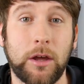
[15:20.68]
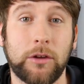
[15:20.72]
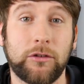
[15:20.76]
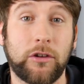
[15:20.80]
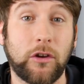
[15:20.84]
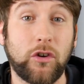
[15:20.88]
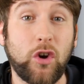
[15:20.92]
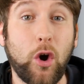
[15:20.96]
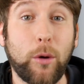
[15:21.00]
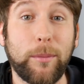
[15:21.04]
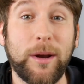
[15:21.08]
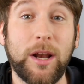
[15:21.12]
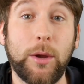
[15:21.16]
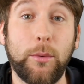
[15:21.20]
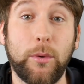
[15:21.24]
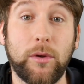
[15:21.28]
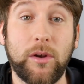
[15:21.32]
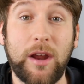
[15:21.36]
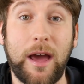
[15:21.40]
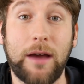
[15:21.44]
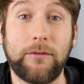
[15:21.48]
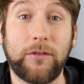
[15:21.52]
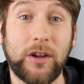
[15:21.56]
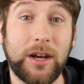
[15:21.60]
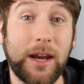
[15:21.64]
So normally we'd
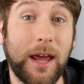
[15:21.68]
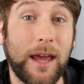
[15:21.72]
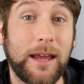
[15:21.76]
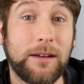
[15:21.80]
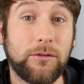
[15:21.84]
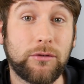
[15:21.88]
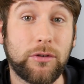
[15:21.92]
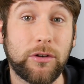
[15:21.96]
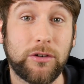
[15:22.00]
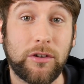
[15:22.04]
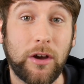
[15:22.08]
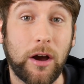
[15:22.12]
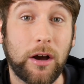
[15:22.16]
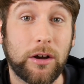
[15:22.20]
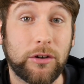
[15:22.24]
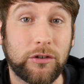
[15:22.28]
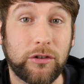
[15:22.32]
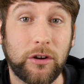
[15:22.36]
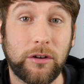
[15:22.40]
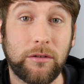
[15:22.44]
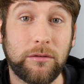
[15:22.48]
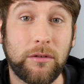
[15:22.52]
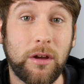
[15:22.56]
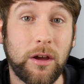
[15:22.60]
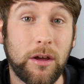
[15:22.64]
have an
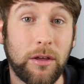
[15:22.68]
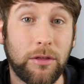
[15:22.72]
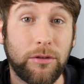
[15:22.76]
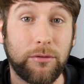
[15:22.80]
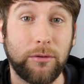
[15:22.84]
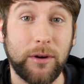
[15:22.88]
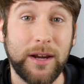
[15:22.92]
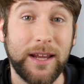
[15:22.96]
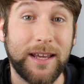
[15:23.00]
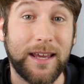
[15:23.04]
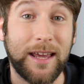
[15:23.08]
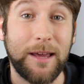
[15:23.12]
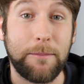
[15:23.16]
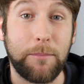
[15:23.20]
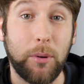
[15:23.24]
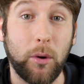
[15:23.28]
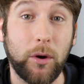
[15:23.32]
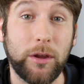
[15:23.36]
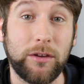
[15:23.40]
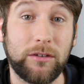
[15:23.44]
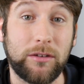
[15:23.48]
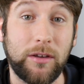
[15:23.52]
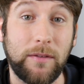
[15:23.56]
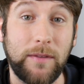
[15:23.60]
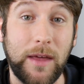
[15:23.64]
introduction, 3 key
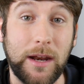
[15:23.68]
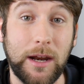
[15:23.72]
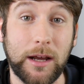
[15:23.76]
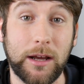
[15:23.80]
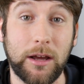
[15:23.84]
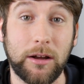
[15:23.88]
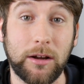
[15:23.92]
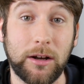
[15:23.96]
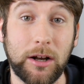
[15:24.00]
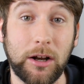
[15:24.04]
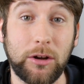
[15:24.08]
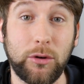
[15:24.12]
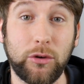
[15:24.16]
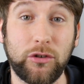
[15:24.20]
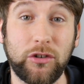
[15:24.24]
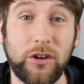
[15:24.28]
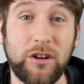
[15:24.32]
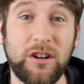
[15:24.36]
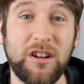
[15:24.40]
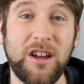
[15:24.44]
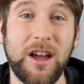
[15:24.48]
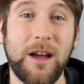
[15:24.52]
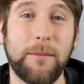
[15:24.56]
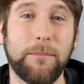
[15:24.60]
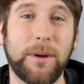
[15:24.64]
points, and then a conclusion.